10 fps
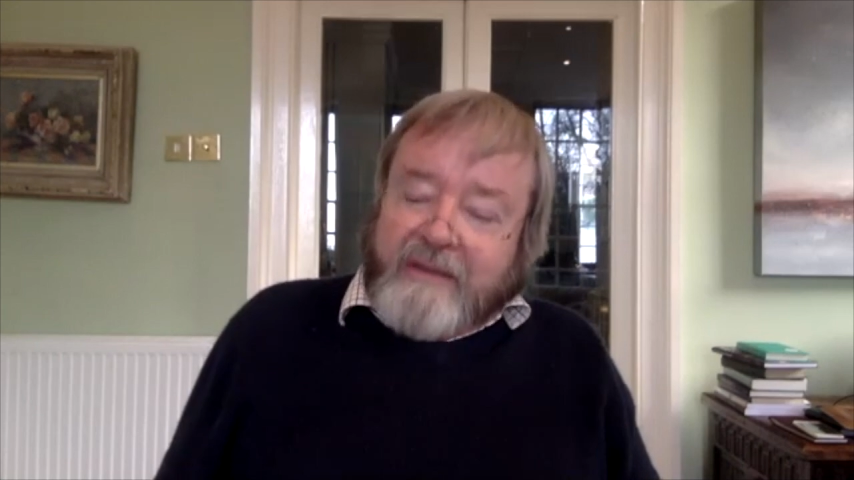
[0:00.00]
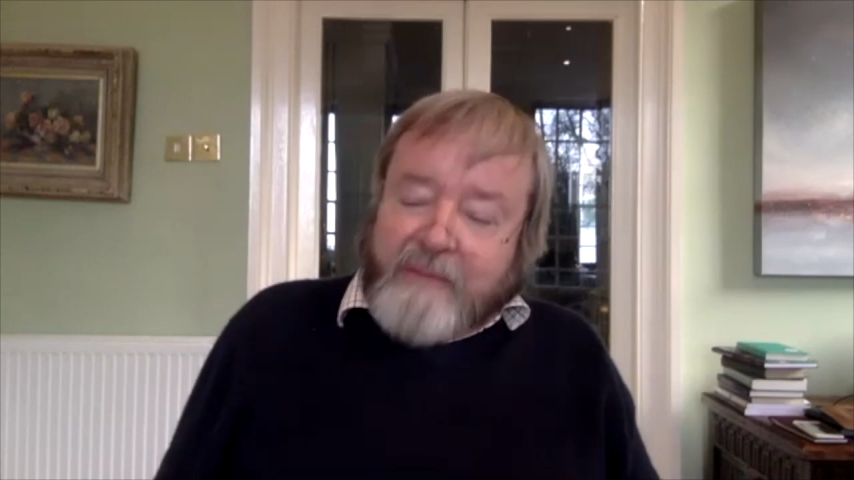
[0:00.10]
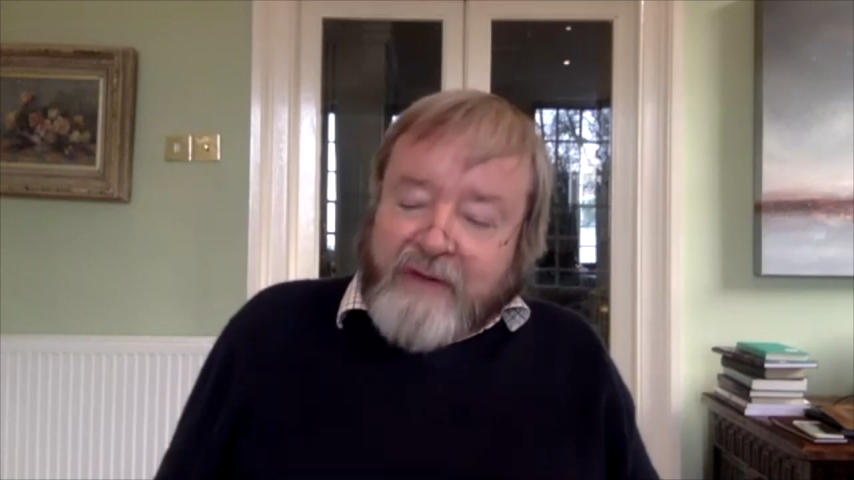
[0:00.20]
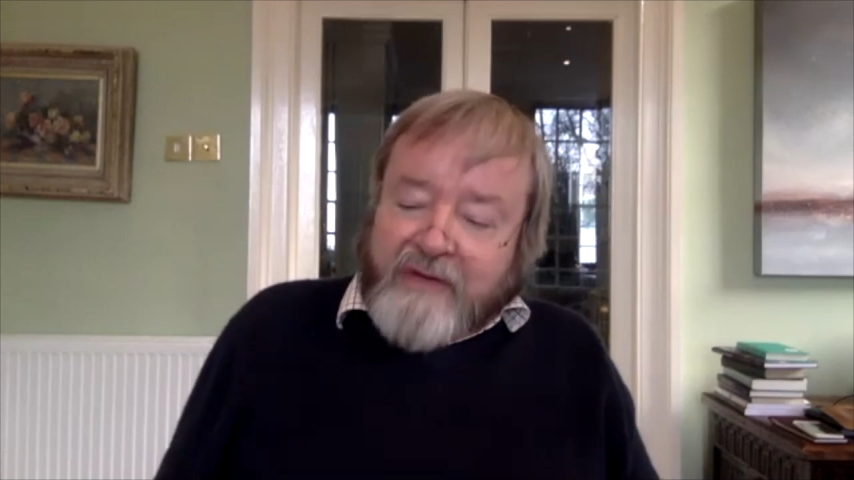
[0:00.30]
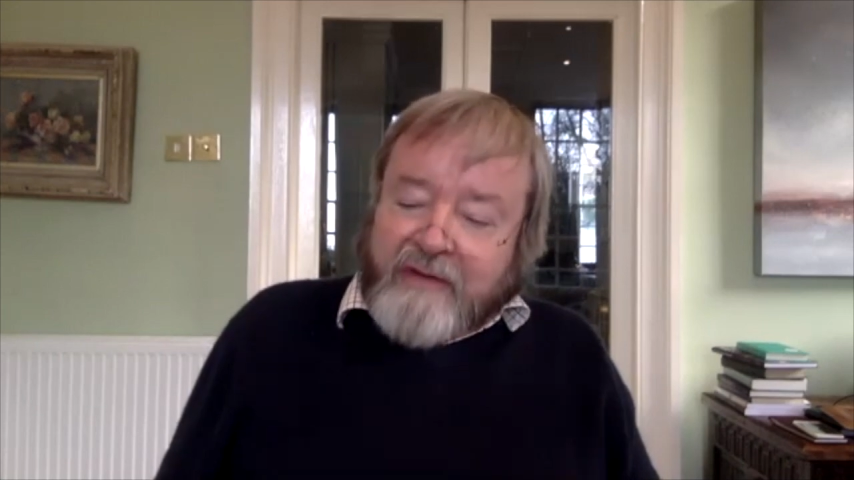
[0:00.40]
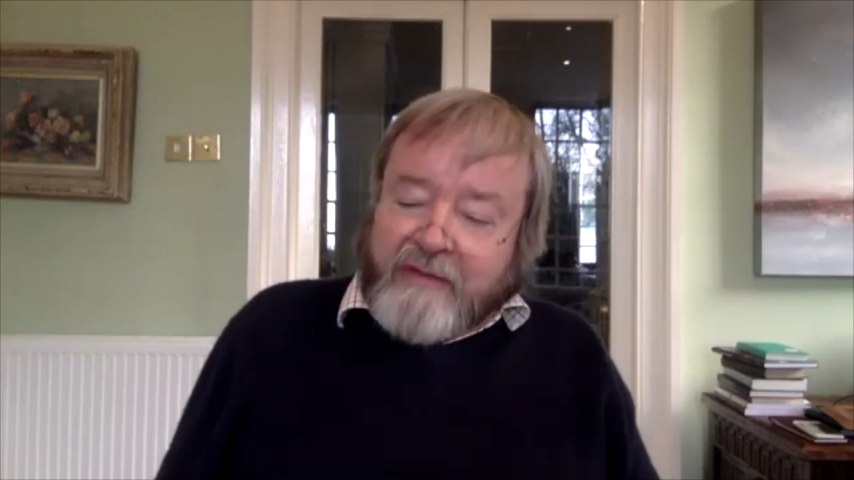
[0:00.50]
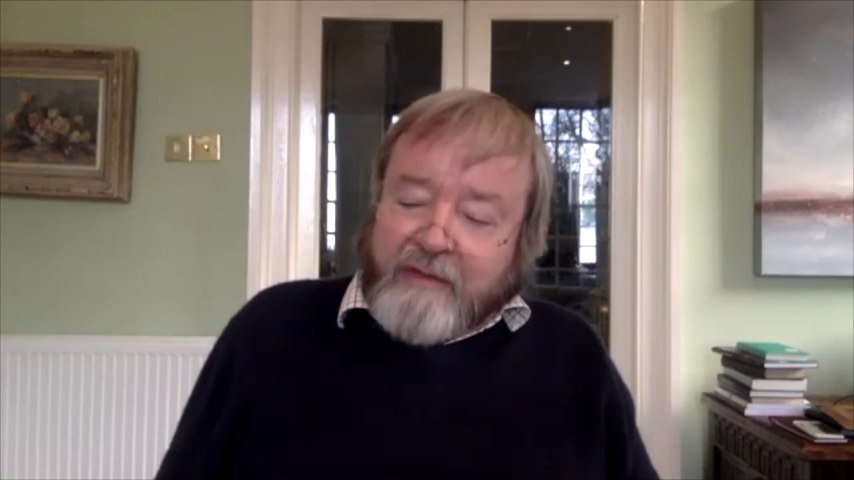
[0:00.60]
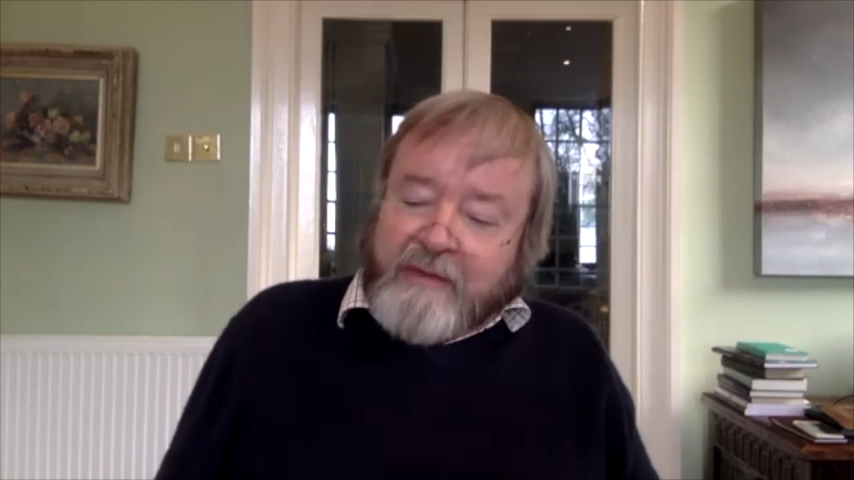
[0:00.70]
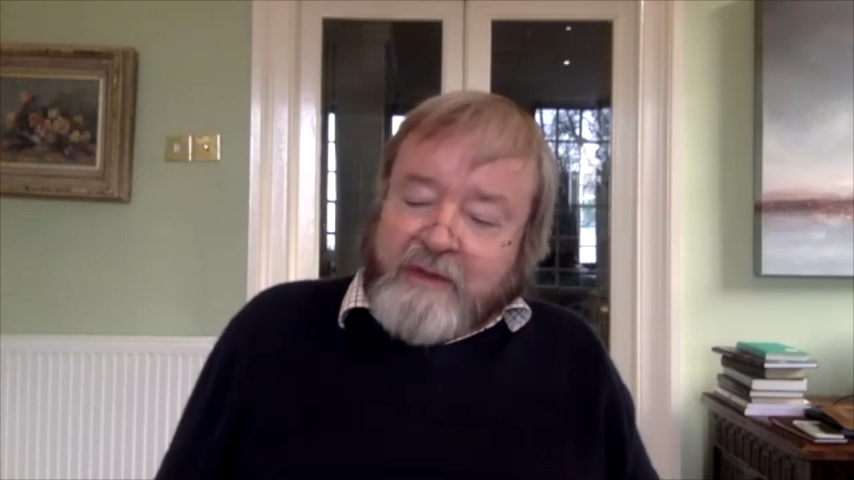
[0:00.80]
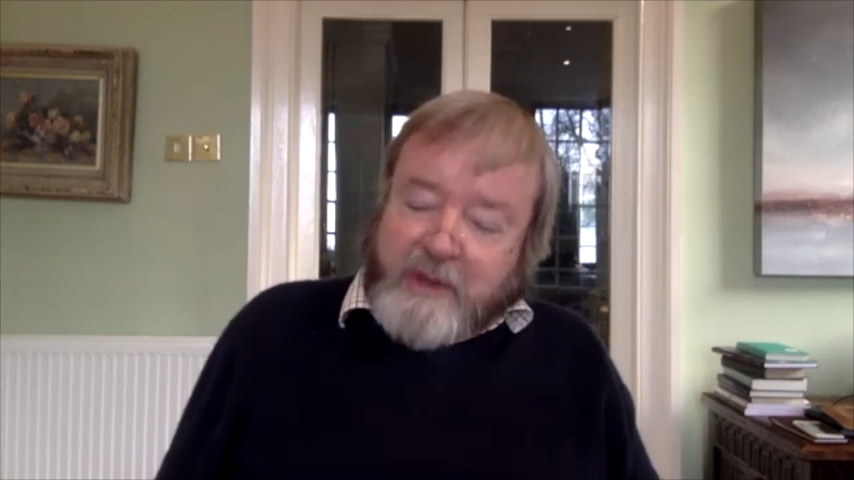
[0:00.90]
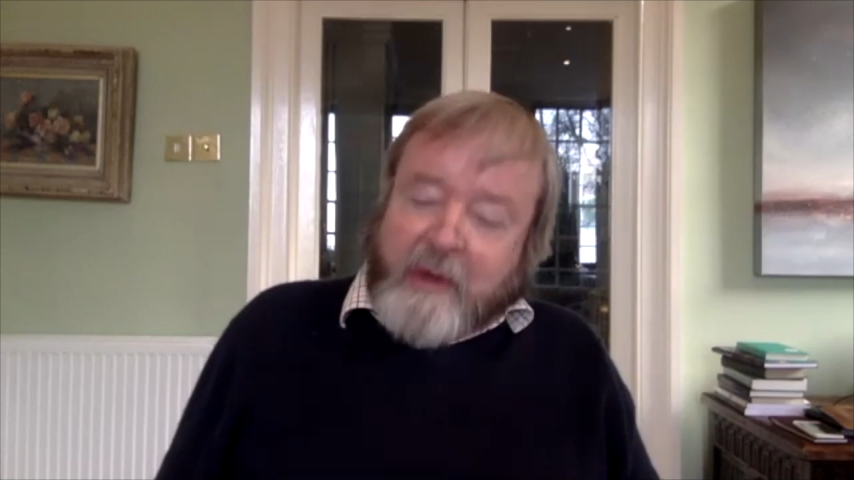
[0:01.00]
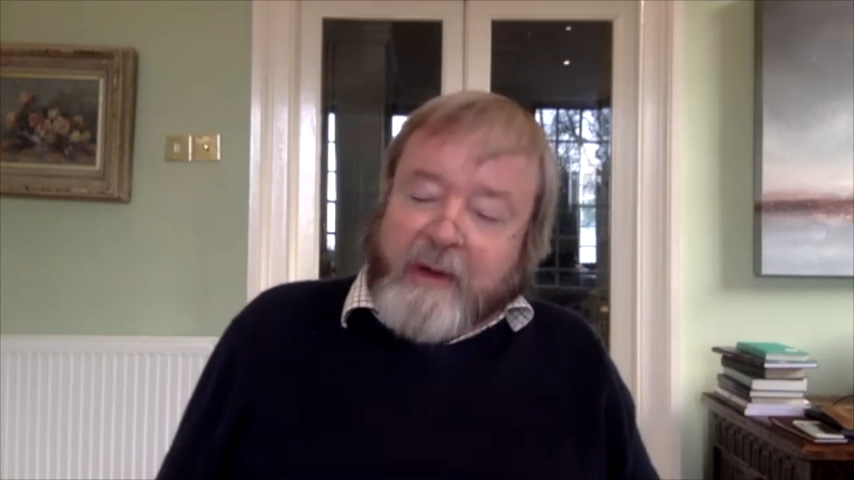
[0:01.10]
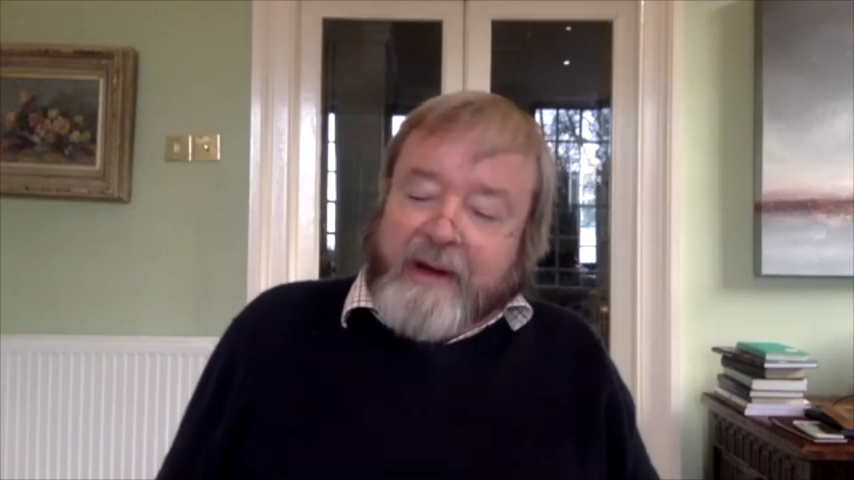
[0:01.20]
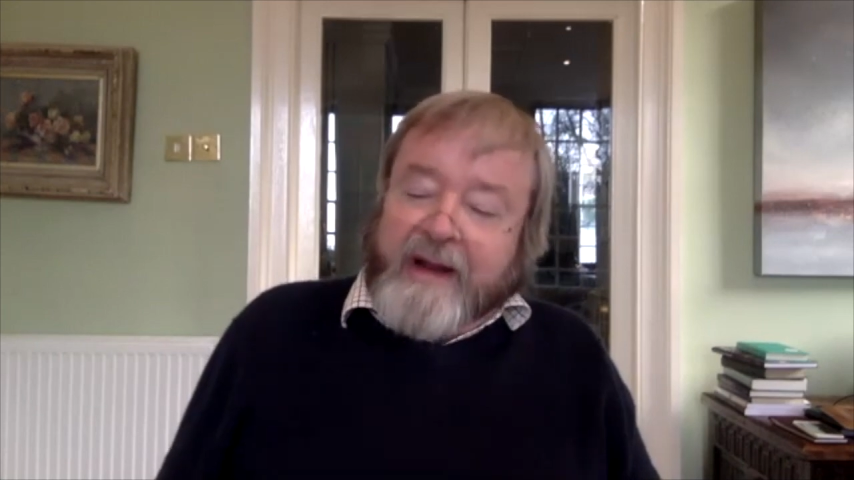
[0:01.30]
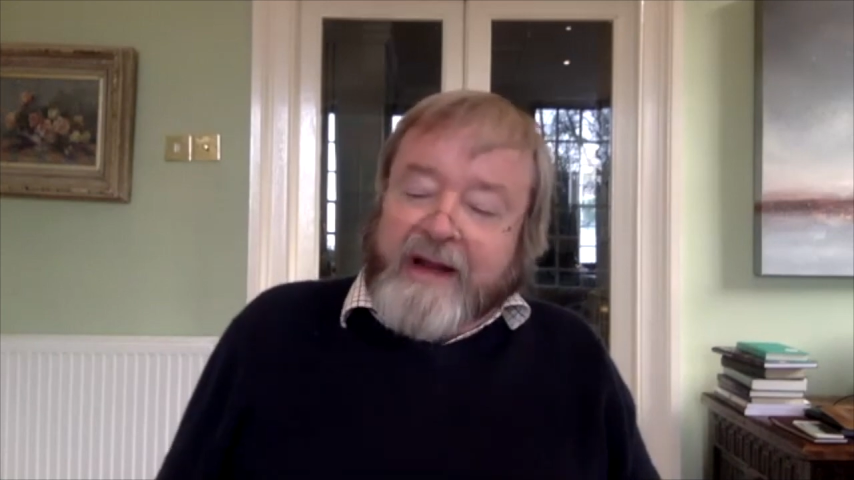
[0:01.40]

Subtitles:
missive from John